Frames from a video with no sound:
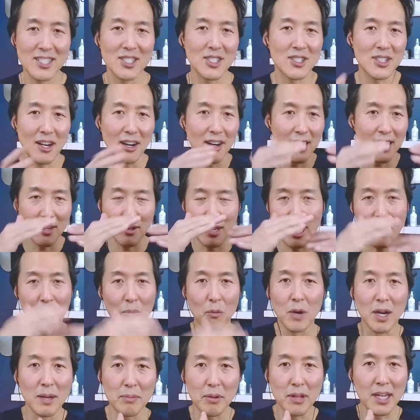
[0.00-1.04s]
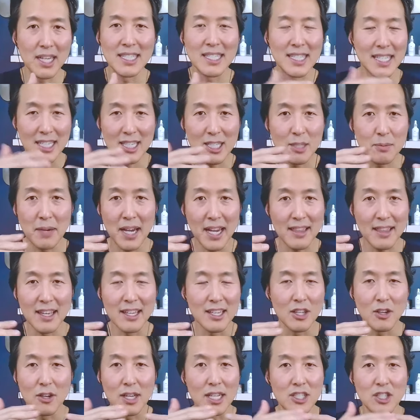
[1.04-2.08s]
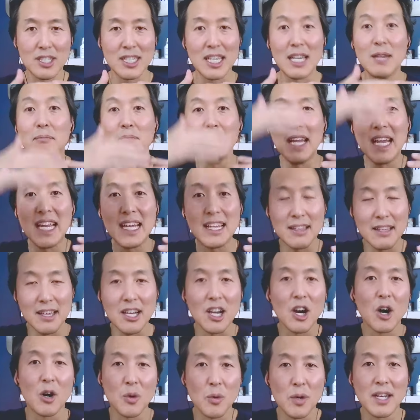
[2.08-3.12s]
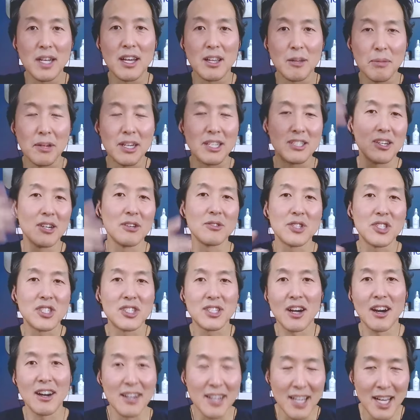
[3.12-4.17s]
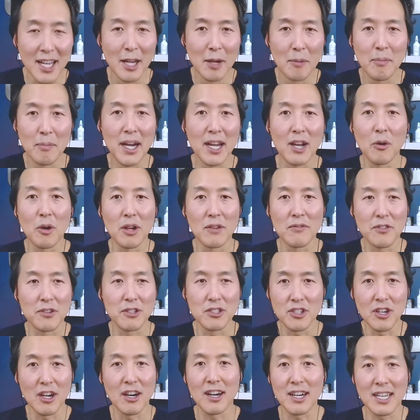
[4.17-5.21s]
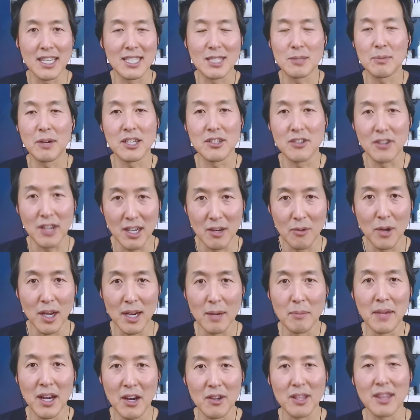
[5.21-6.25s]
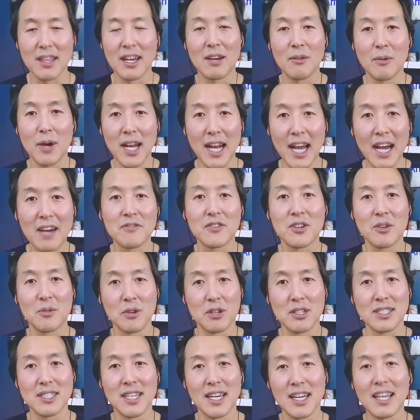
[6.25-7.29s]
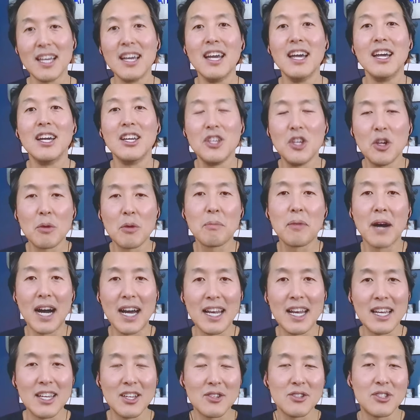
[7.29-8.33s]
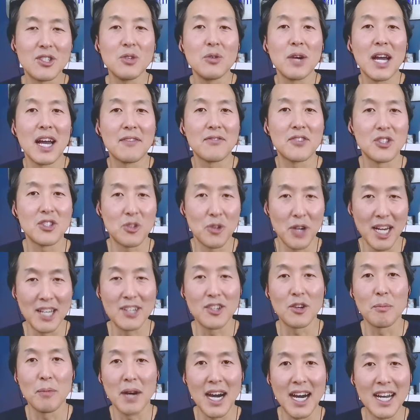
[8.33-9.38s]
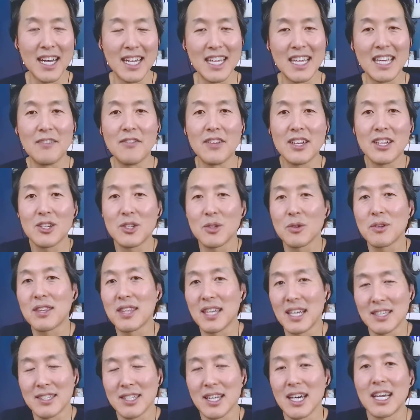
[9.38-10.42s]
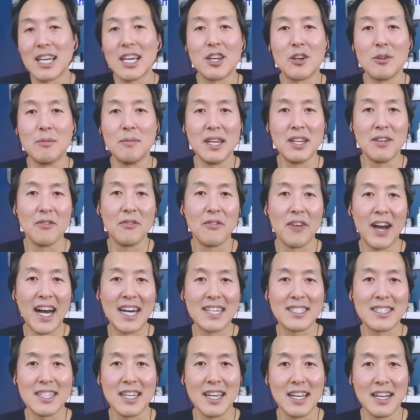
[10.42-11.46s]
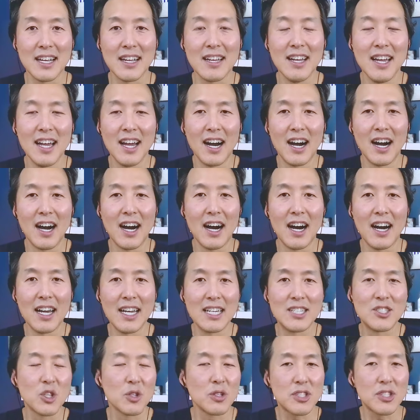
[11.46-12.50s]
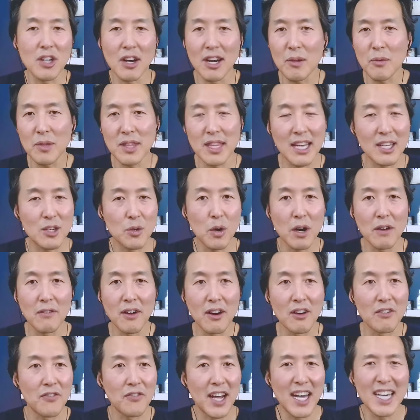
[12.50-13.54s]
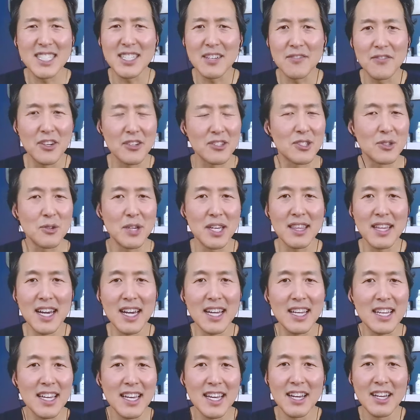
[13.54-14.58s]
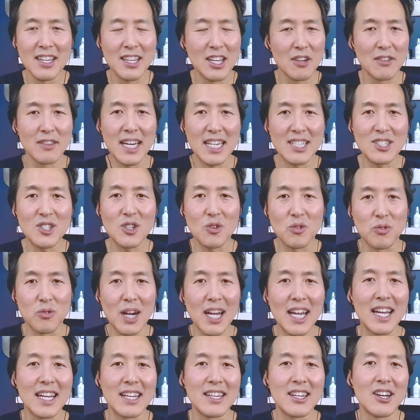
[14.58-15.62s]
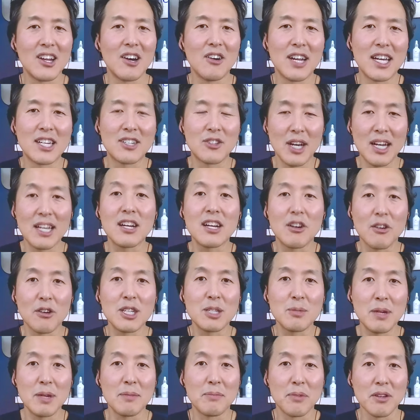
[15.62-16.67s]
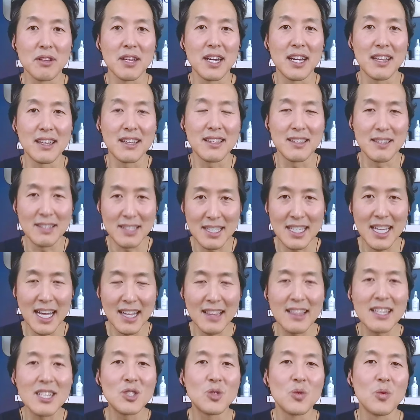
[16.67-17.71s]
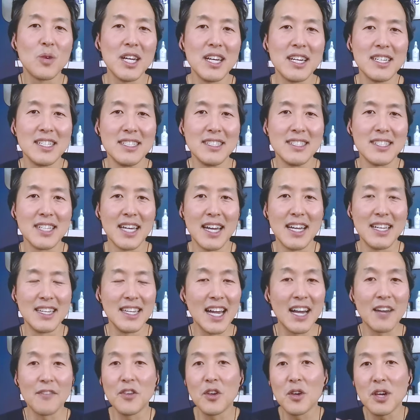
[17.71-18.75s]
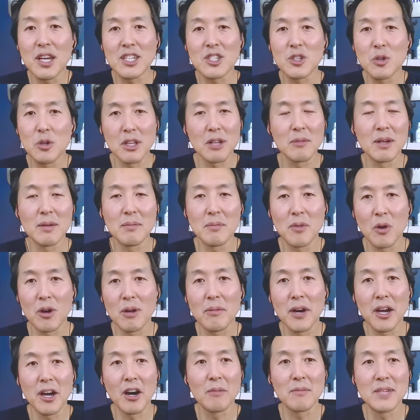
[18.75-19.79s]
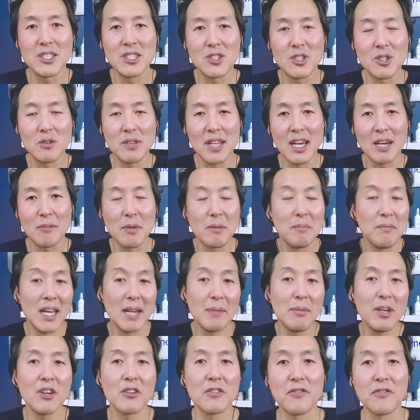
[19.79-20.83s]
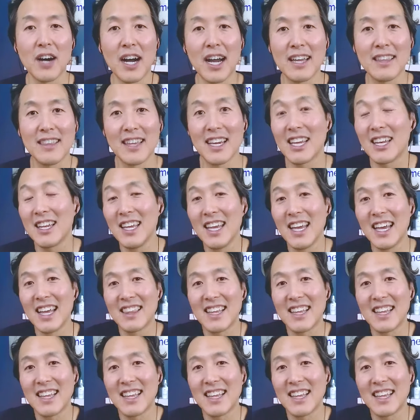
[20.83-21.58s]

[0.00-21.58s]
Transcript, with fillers: can't start at one place and expect that you can just immediately go to another place. You don't start by going for a jog and expect you're going to run a marathon right afterwards. Like your body, you do have to train your body even to do things like intermittent fasting. Uh, and so starting with that 12 hour fast, if you're doing that, you know, that's great. You know, and I try to encourage people like take these wins. And yeah, if you can do a little bit more, by all means do that. But maybe you'll find that